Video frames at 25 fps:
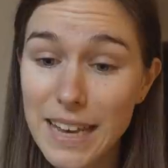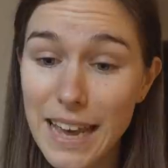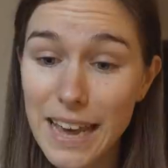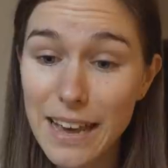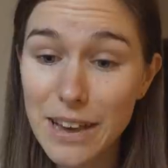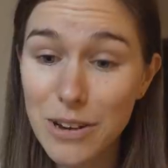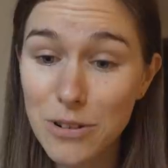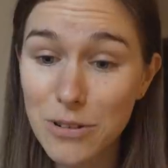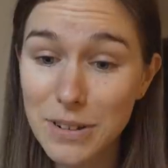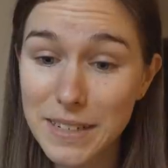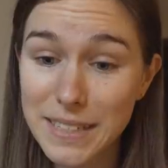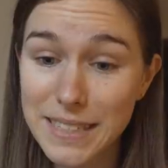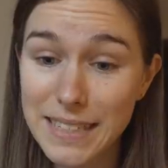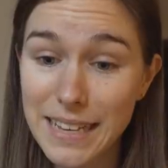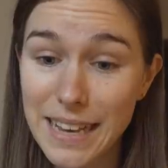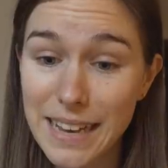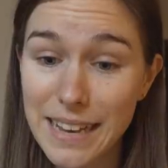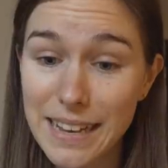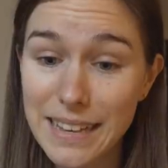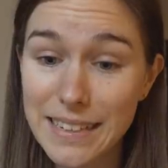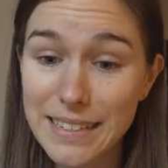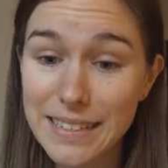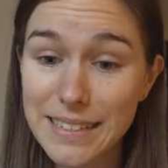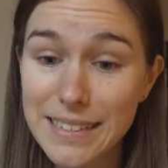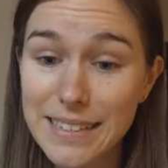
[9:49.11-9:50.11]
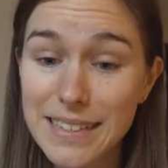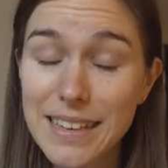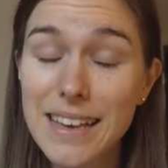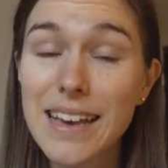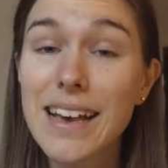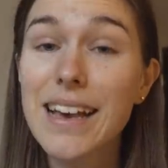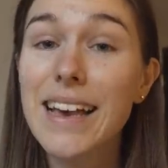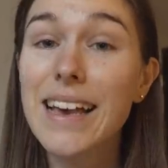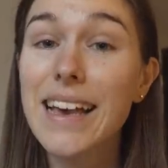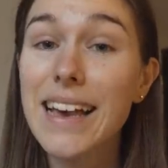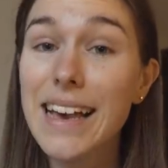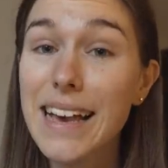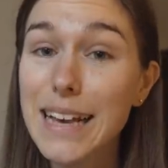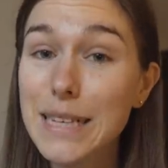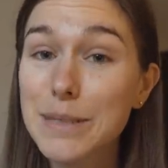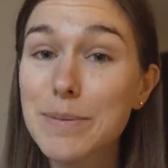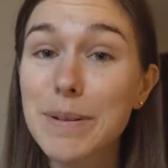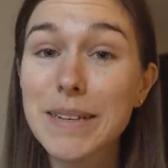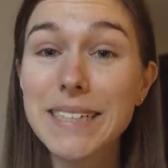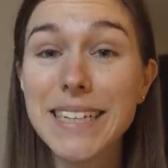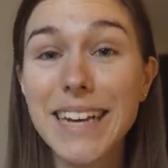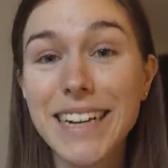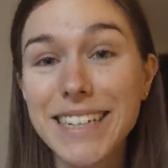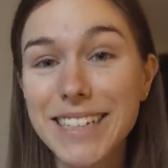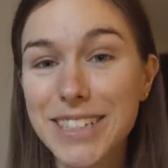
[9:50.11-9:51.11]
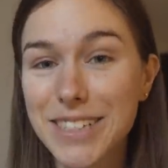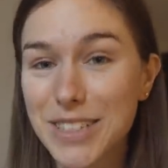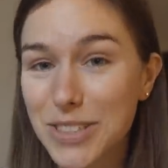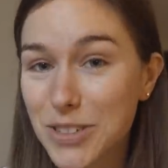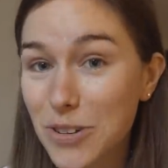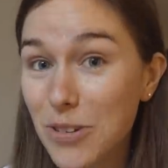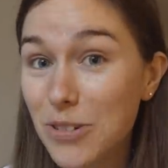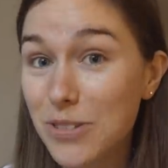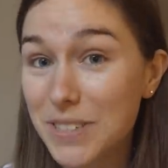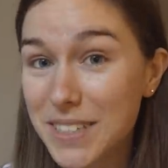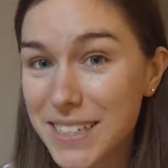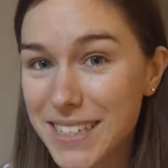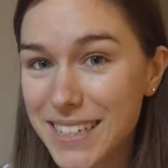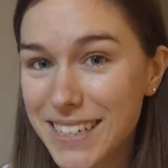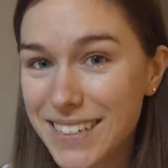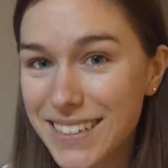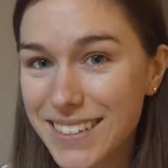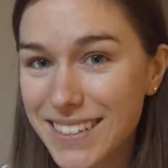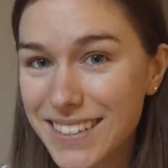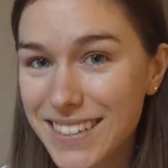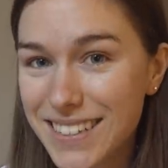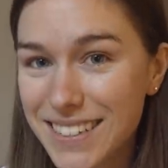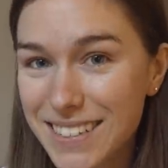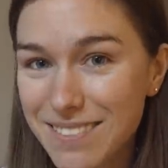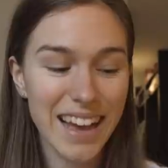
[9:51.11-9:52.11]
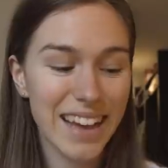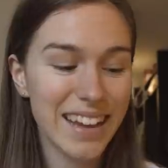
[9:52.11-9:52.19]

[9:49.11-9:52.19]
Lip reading: K always says, expectations cause tilt.